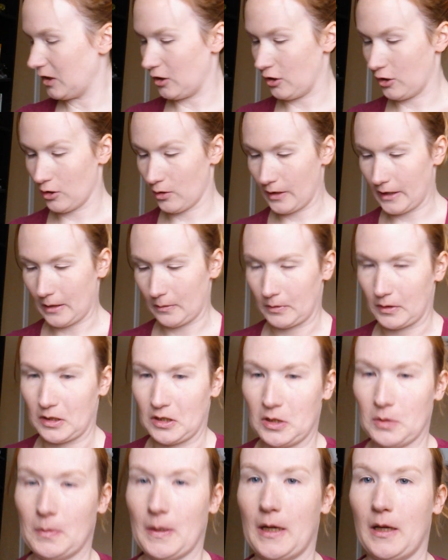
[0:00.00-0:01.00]
You know what, I'm
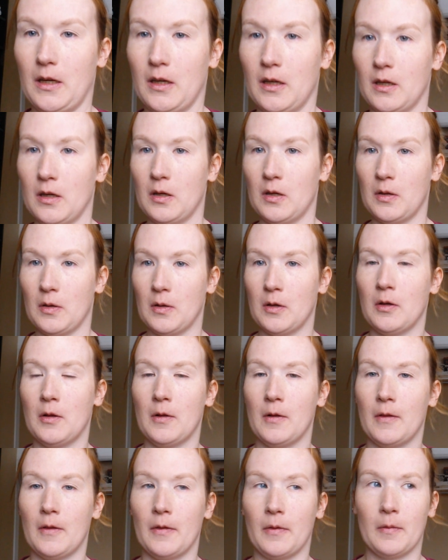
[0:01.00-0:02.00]
gonna do
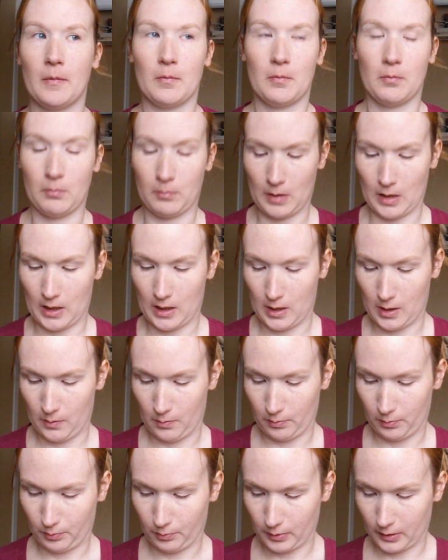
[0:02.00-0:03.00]

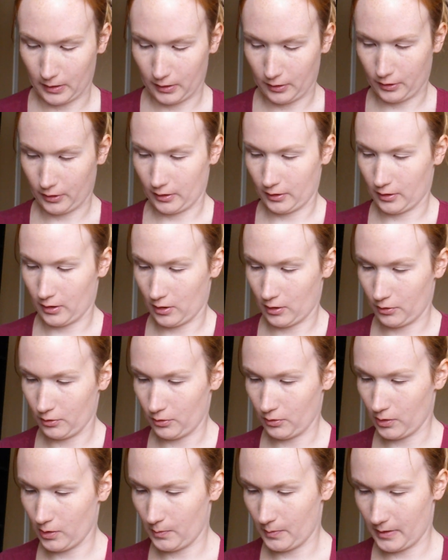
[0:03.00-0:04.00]
my blush and
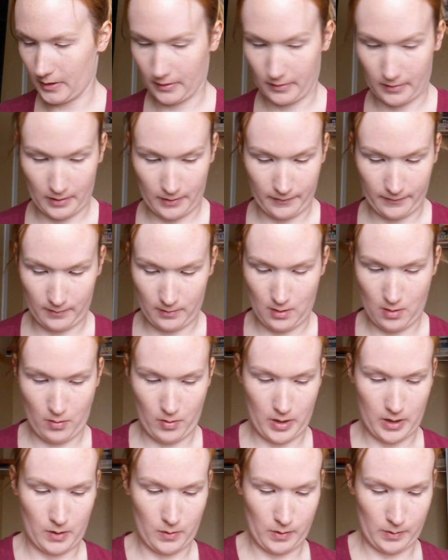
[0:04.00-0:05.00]
contour because I have no
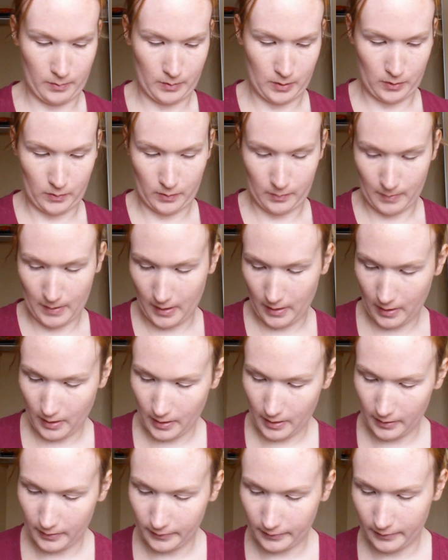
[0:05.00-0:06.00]
idea what I'm doing with my
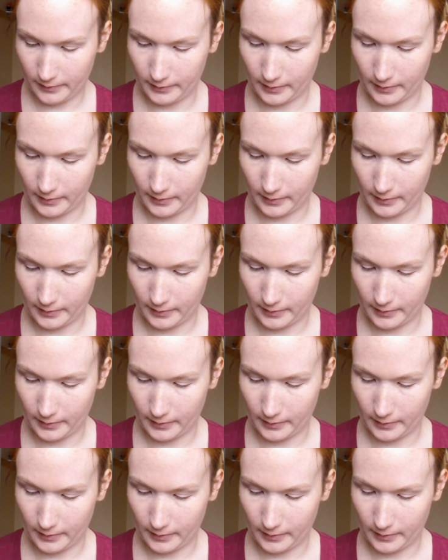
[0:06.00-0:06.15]
eyes,